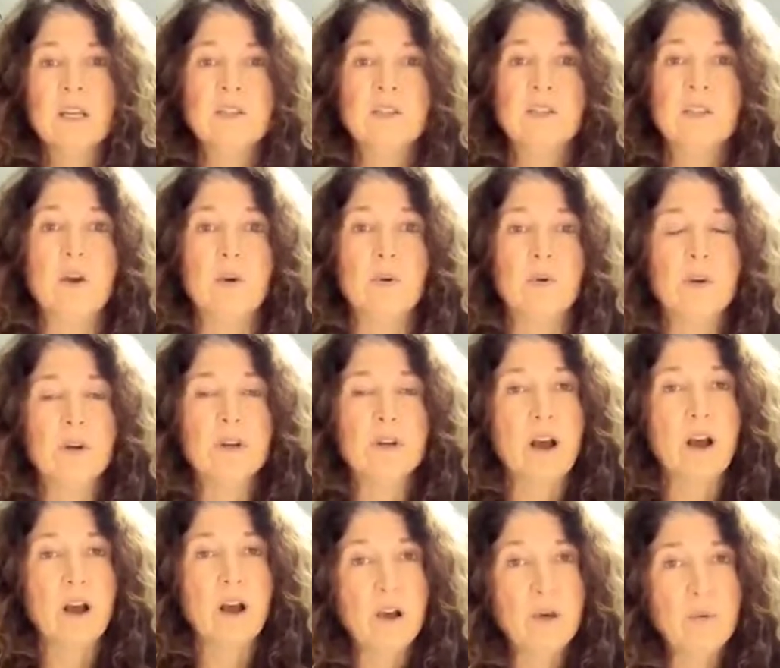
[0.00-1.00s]
So
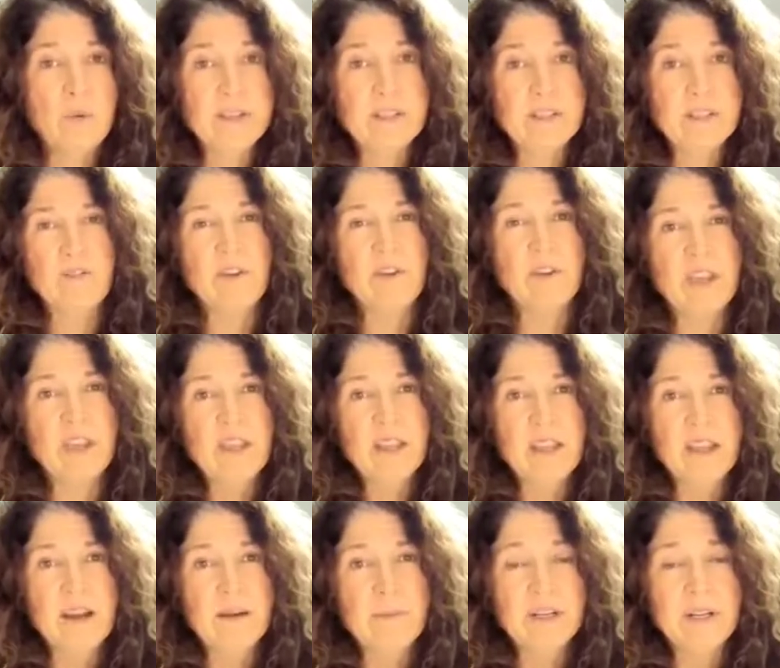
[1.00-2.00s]
always, if you think
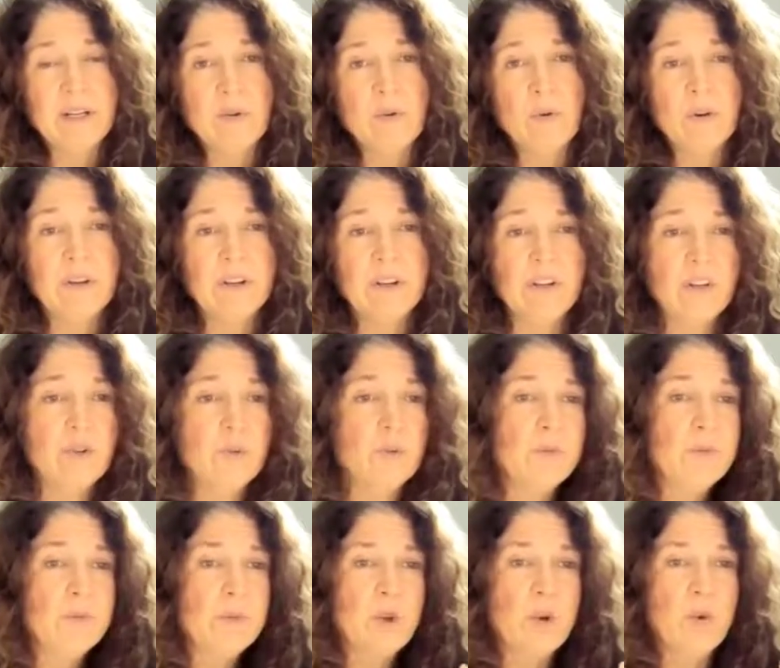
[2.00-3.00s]
that I'm ignoring
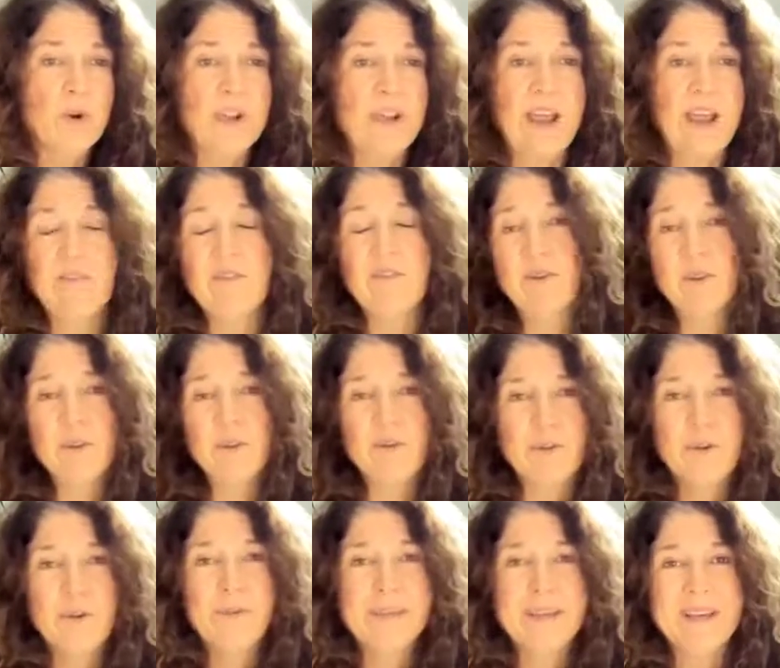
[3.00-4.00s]
you or you haven't heard
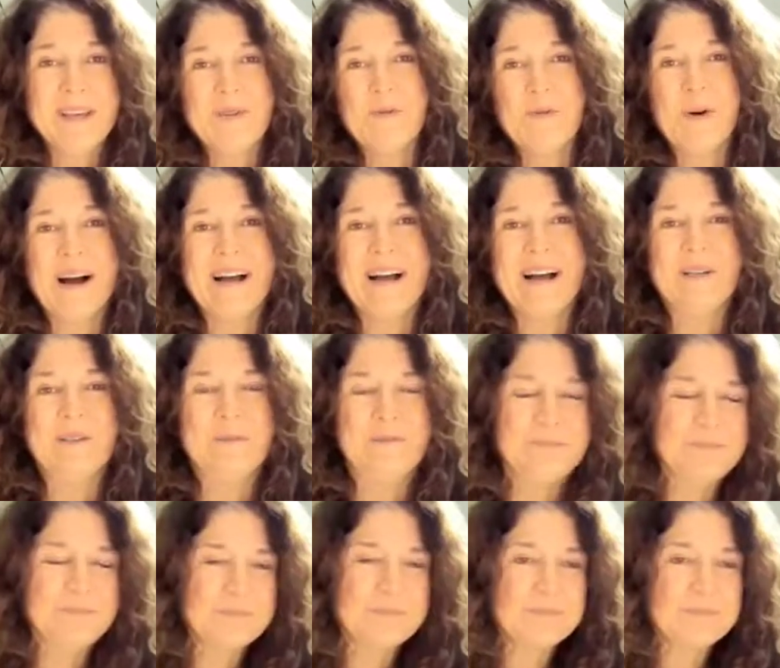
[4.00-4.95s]
from me in a while,